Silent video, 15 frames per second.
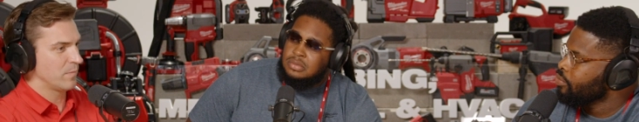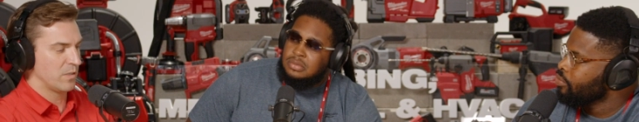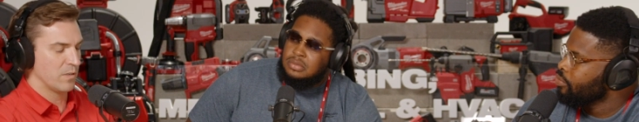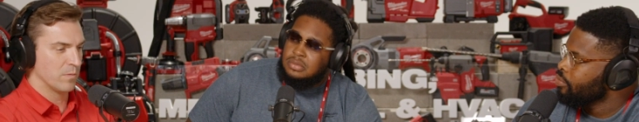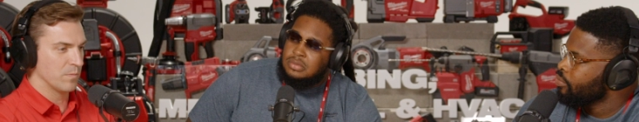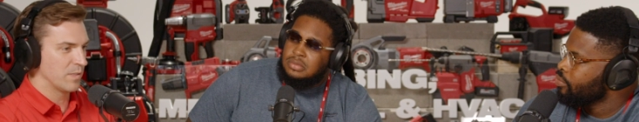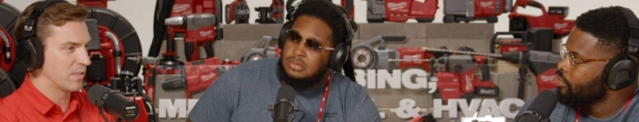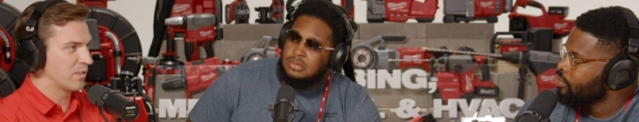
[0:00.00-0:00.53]
Speaker 1: you
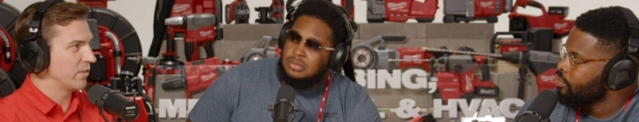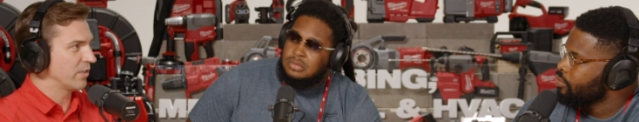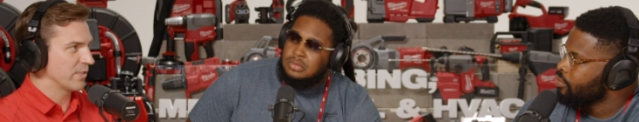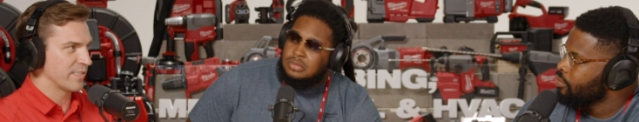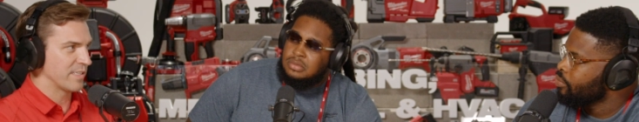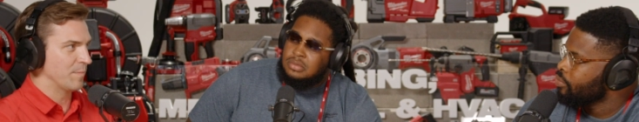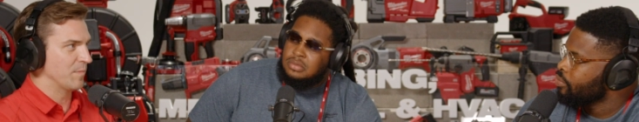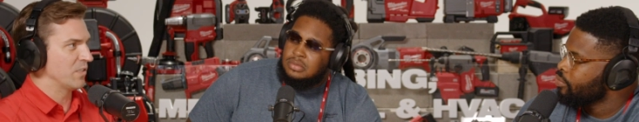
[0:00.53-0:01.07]
know, the
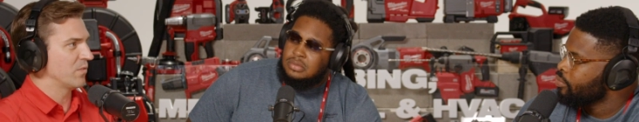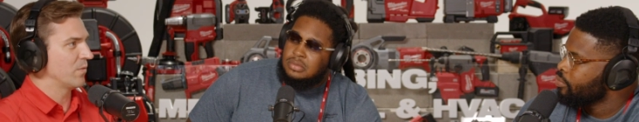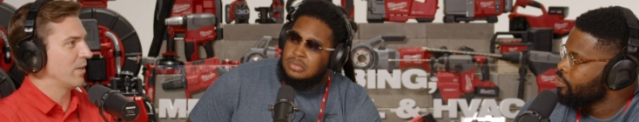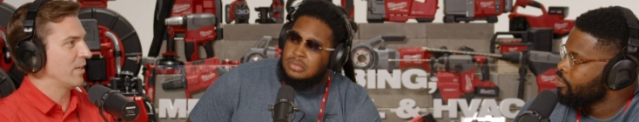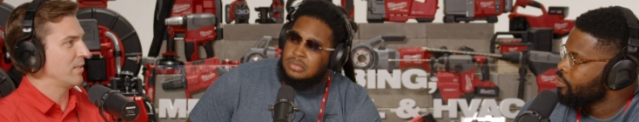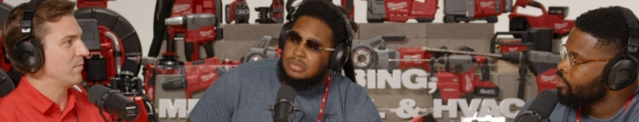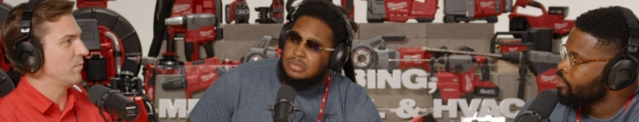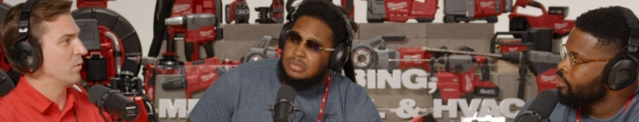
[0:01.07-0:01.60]
clearest image,
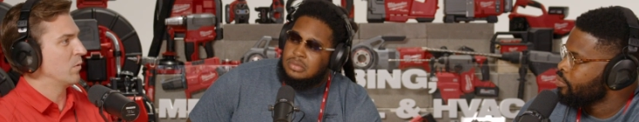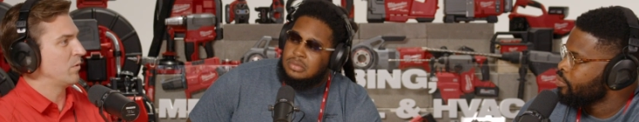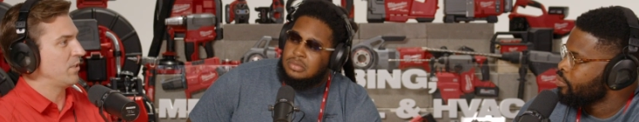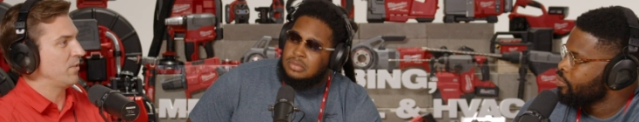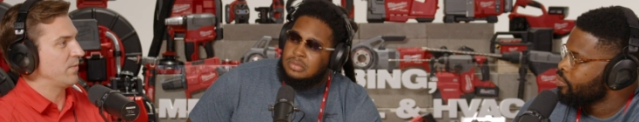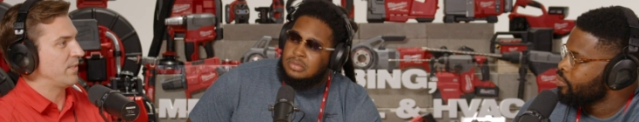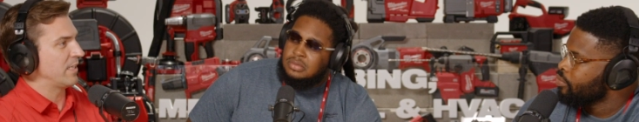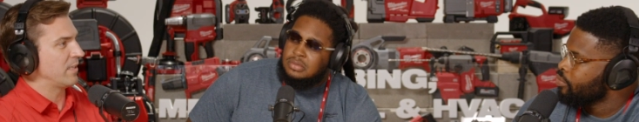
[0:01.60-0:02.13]
right? We're
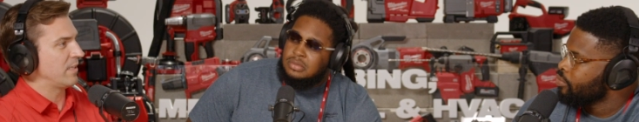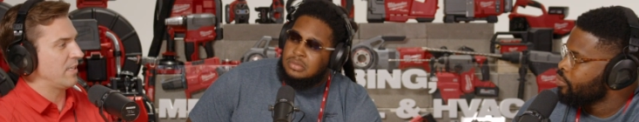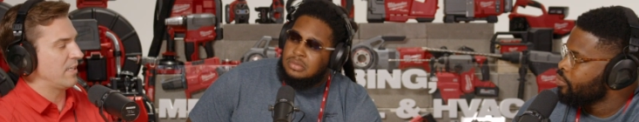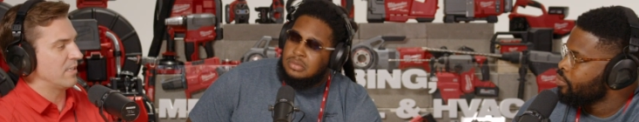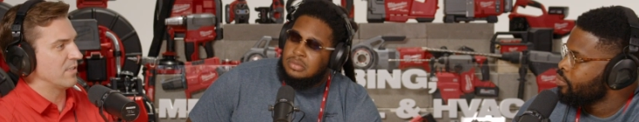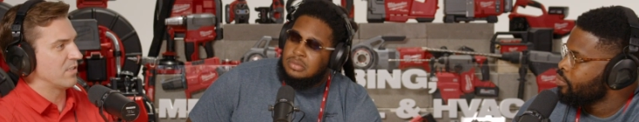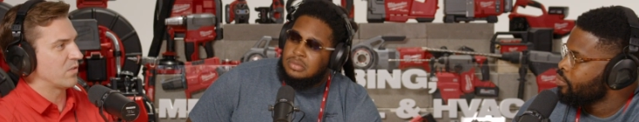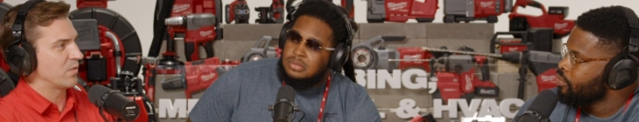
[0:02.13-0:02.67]
using the
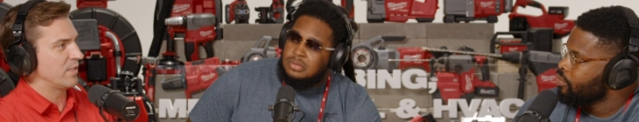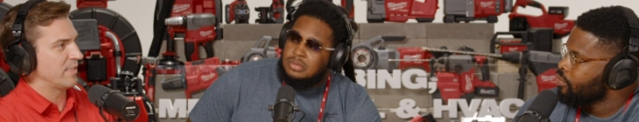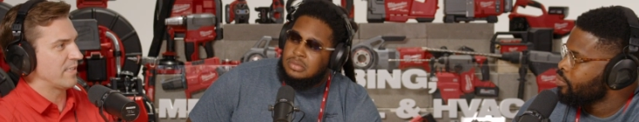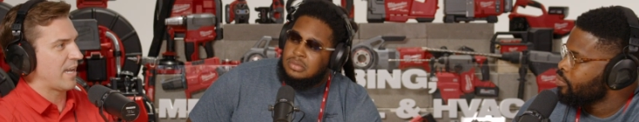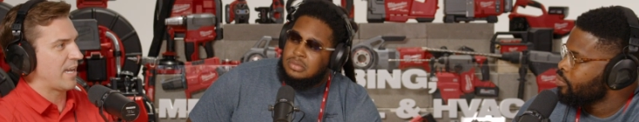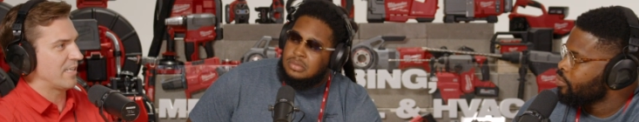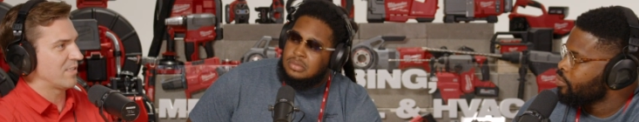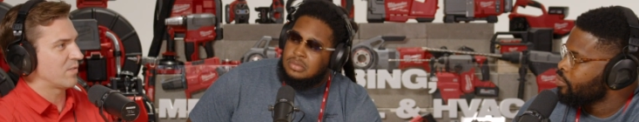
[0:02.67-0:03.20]
industry's
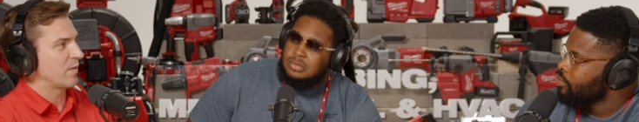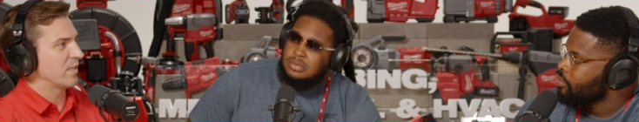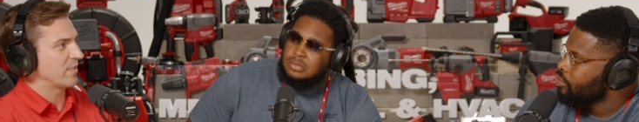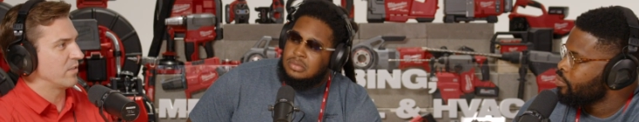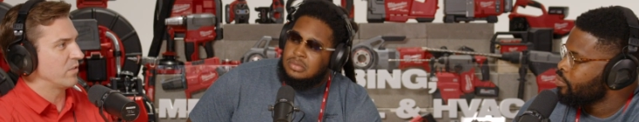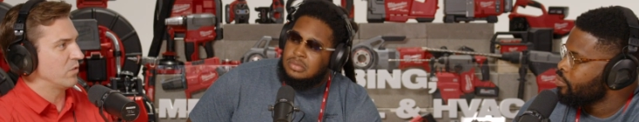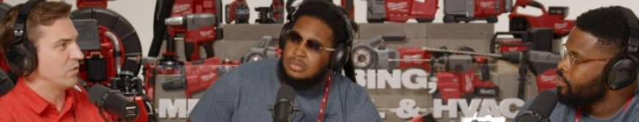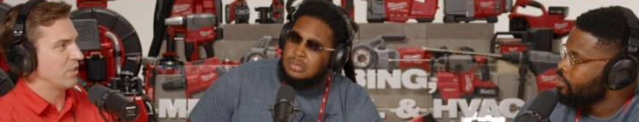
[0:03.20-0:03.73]
highest
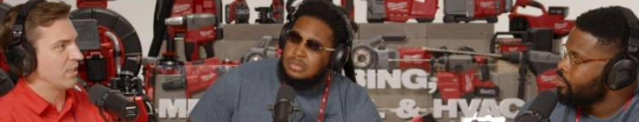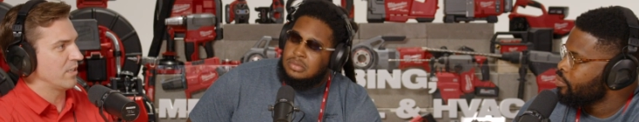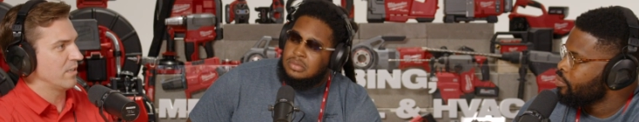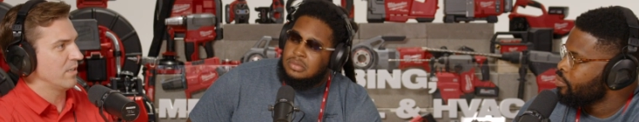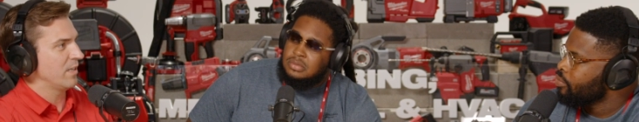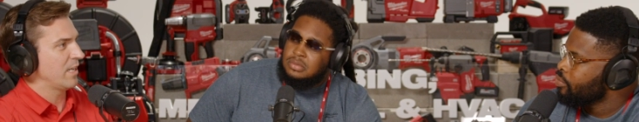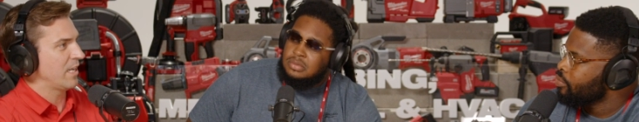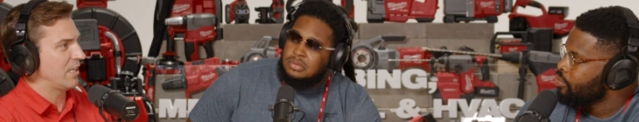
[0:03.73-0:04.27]

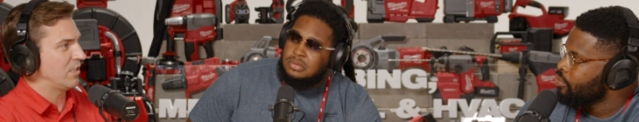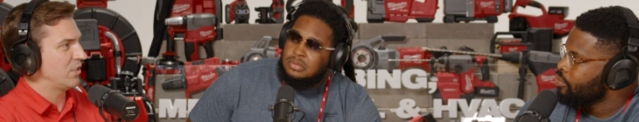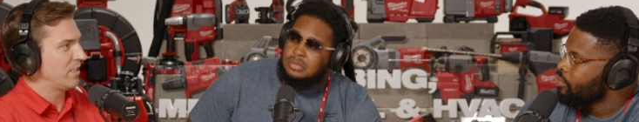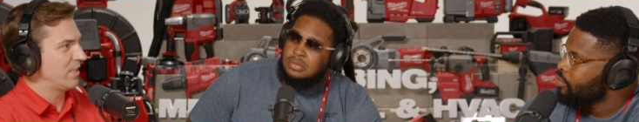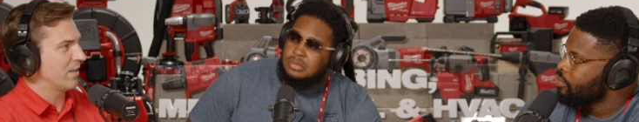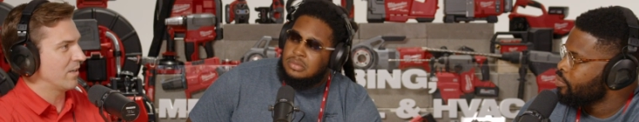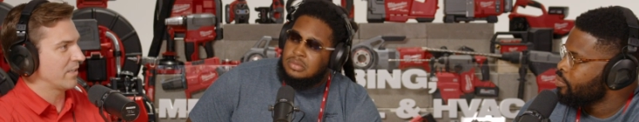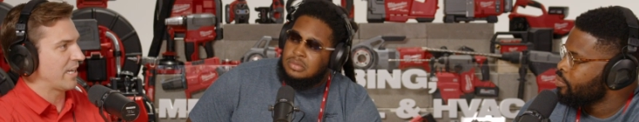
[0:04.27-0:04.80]
resolution
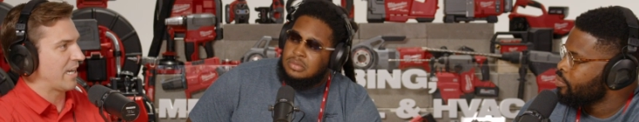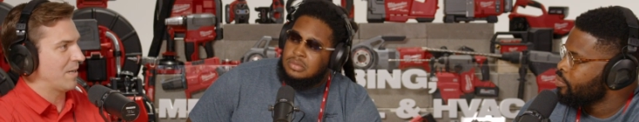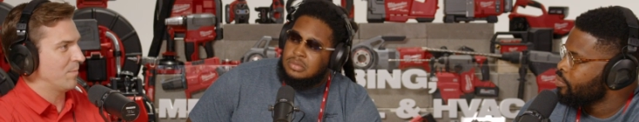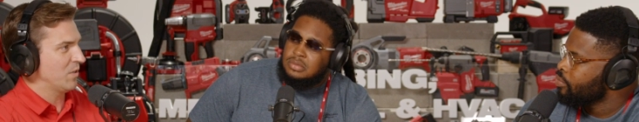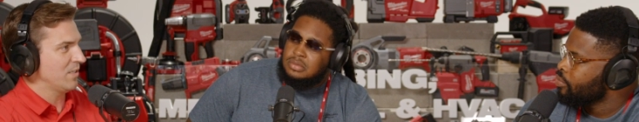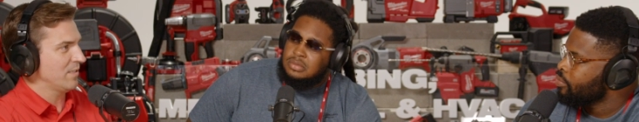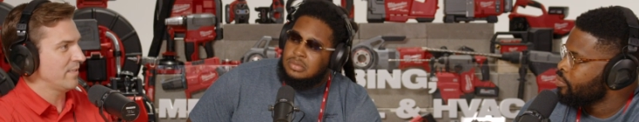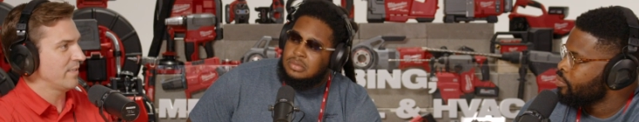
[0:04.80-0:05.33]
HDR
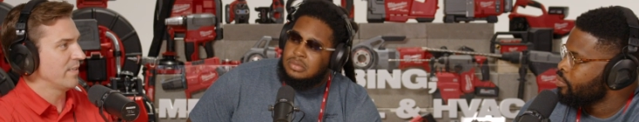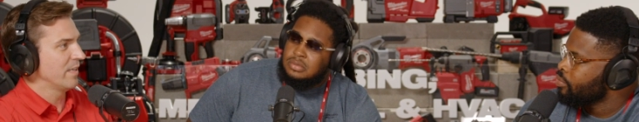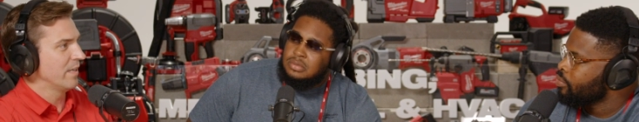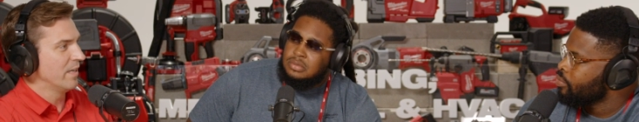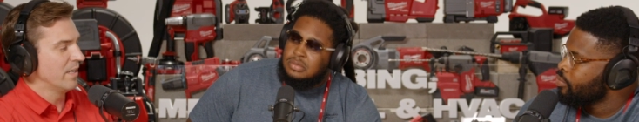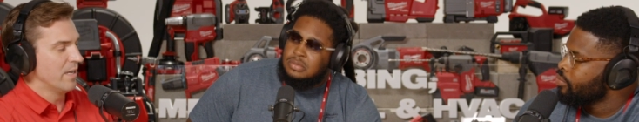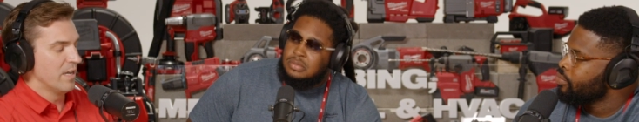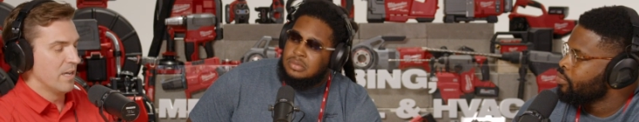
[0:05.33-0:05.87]
cameras,
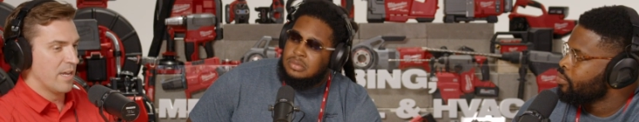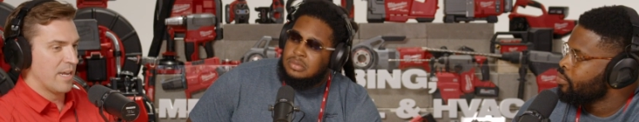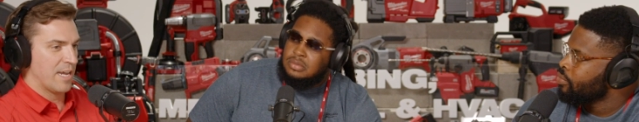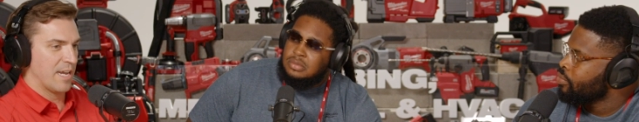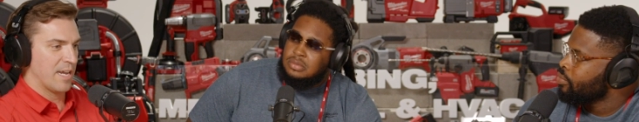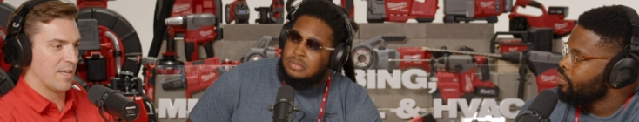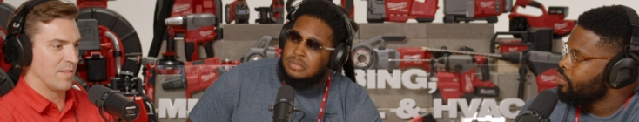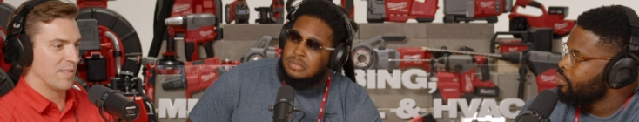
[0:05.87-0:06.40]

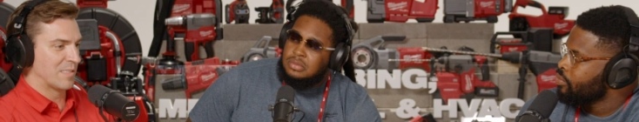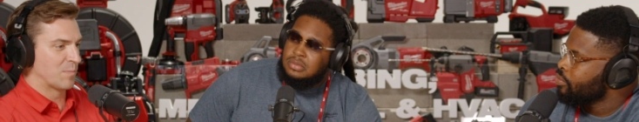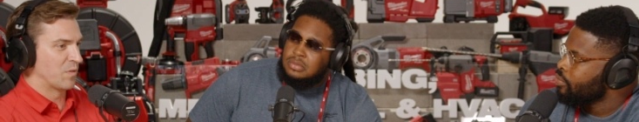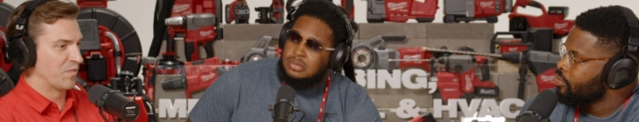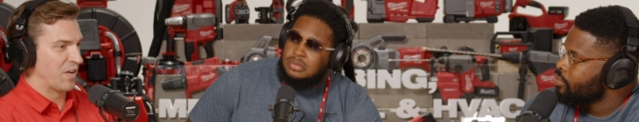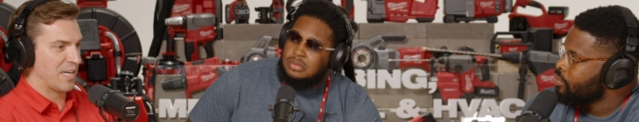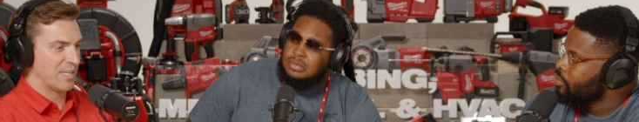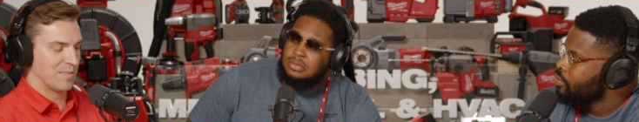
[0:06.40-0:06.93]
and this
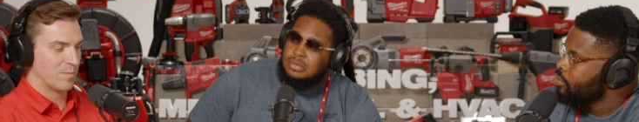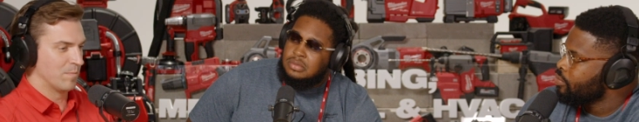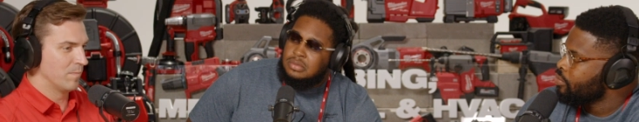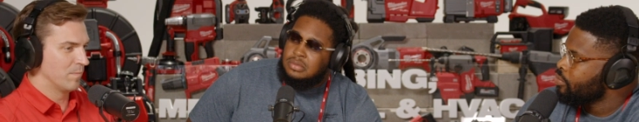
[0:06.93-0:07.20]
provides